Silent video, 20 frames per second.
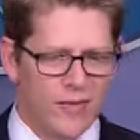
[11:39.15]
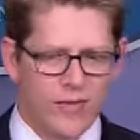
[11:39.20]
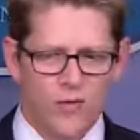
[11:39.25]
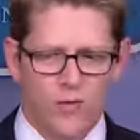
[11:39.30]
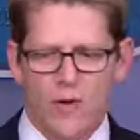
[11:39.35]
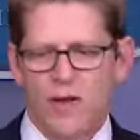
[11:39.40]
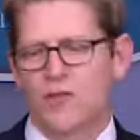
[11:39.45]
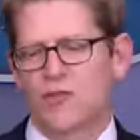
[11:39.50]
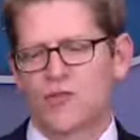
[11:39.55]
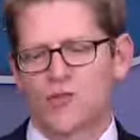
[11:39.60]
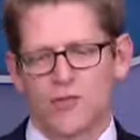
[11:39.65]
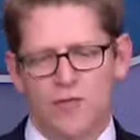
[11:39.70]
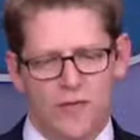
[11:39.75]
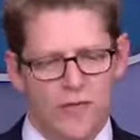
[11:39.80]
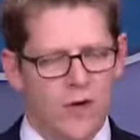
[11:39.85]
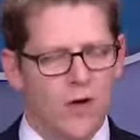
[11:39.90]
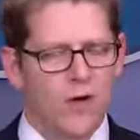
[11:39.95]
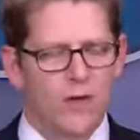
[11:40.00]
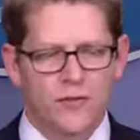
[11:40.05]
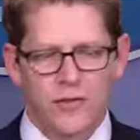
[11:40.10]
that threatens
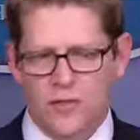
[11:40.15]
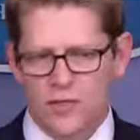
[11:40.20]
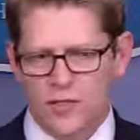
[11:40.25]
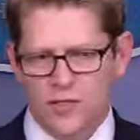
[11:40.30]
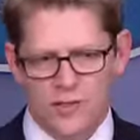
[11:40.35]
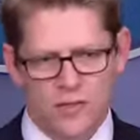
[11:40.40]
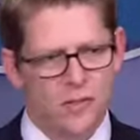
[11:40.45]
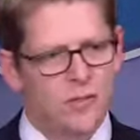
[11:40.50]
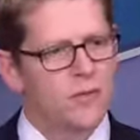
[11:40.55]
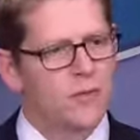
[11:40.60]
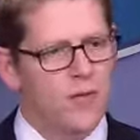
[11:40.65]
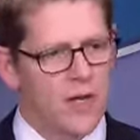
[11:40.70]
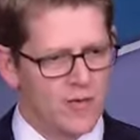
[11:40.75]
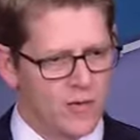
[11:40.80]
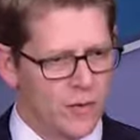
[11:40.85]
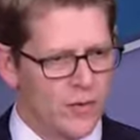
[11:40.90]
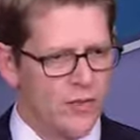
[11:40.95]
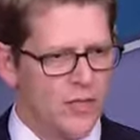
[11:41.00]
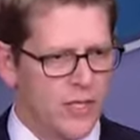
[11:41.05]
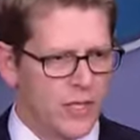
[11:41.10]
default or continued
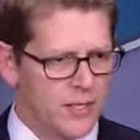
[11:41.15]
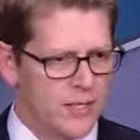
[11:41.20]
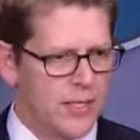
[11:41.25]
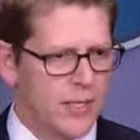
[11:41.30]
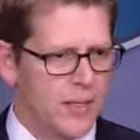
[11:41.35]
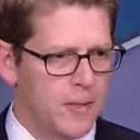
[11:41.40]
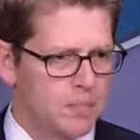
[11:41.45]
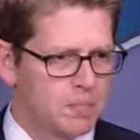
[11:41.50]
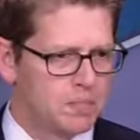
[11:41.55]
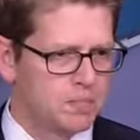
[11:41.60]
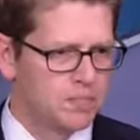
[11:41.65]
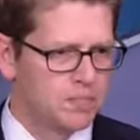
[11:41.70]
government shutdown.